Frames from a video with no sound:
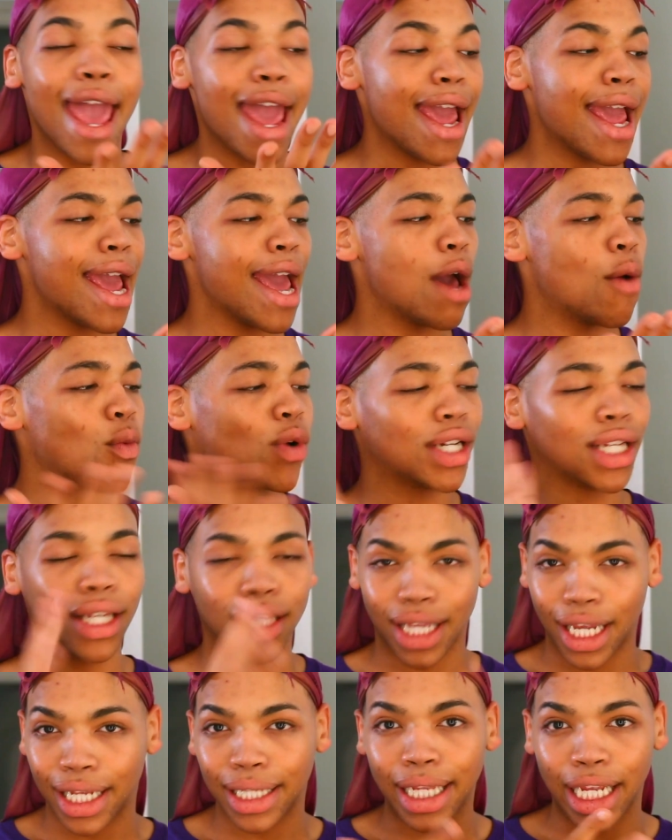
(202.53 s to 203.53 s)
And one of
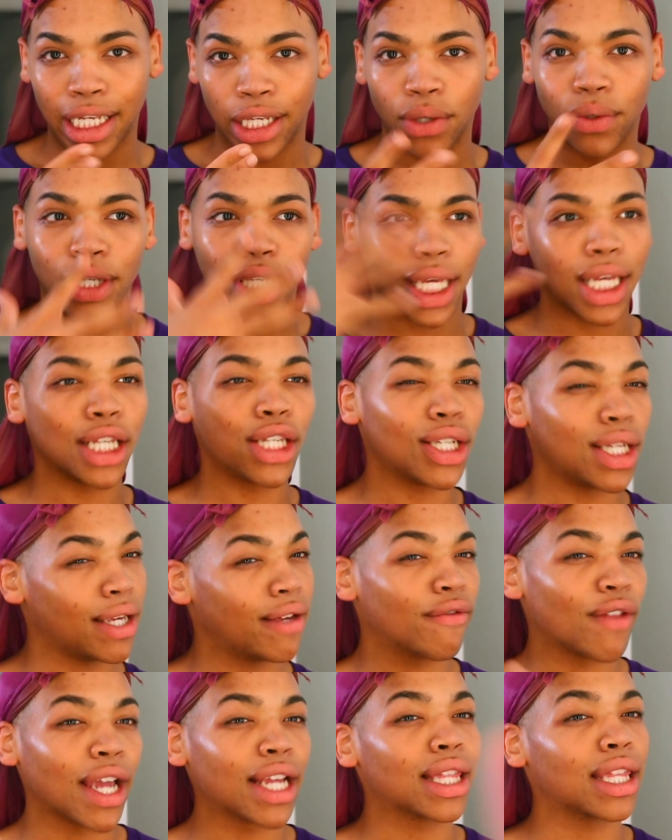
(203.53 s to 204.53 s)
the things they do to
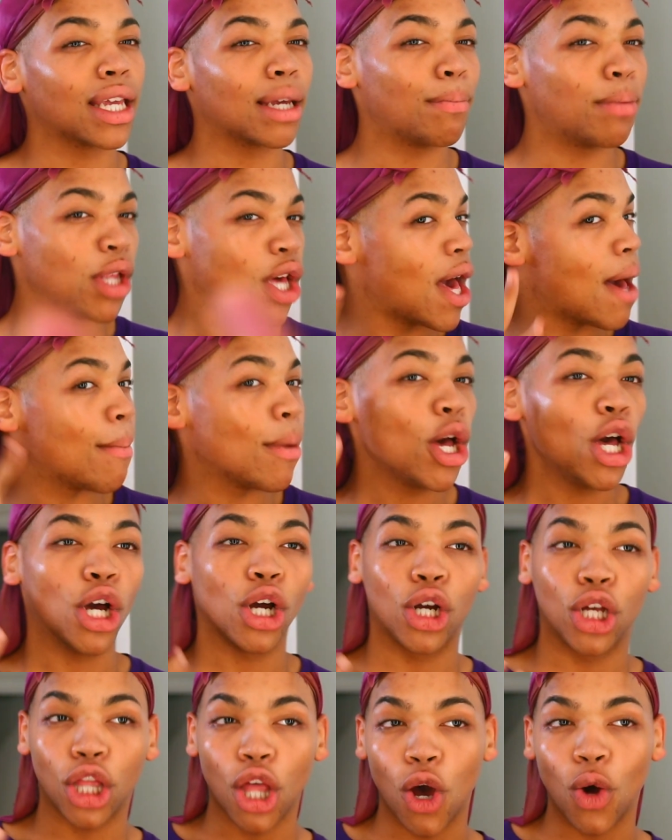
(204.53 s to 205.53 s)
achieve like the plump,
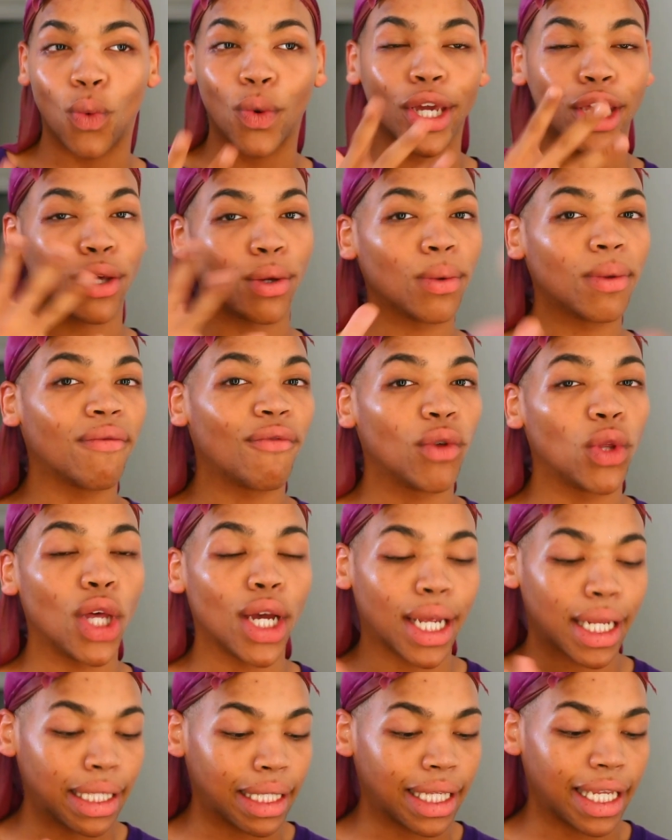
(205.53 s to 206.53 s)
glowy, youthful
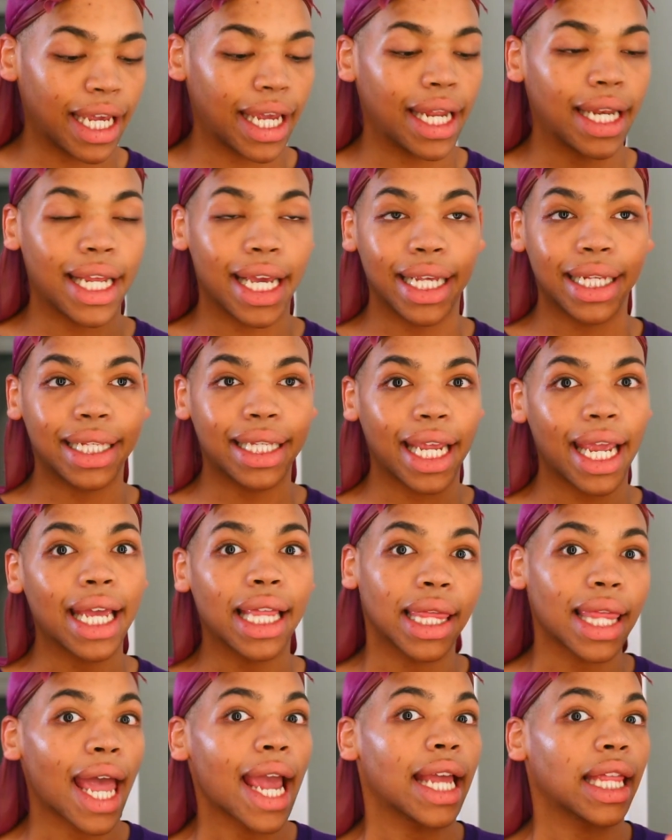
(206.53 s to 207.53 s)
looking skin is take
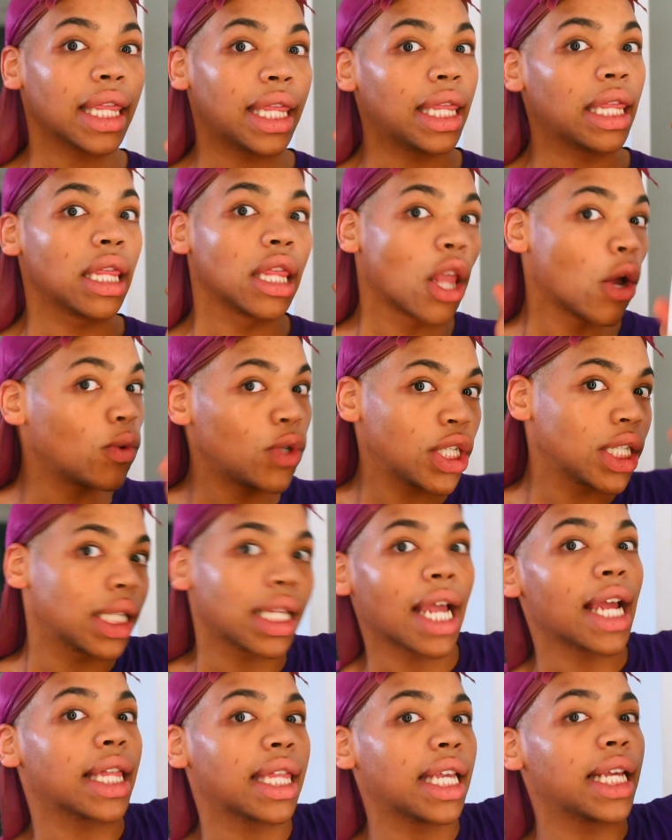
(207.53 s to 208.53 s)
like lotions
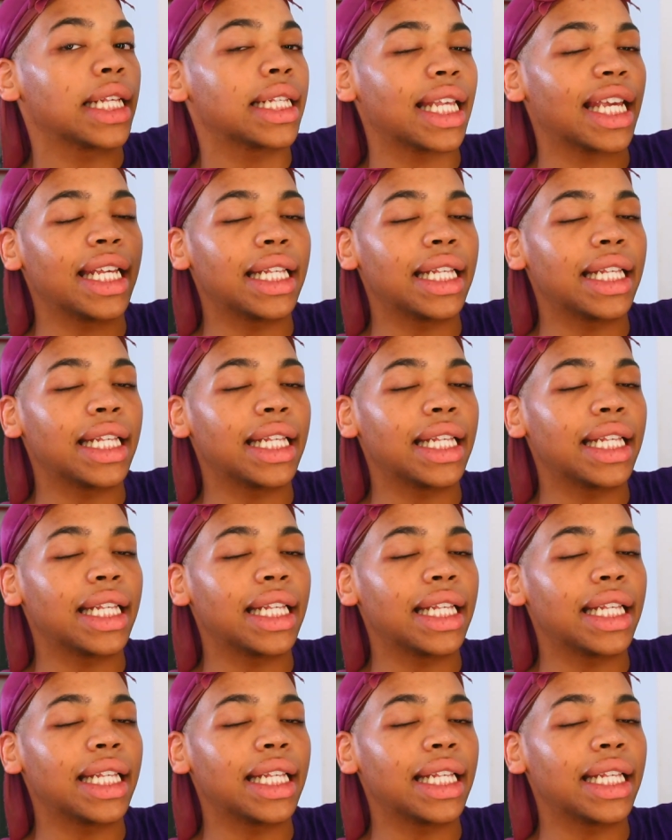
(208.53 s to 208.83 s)
like this.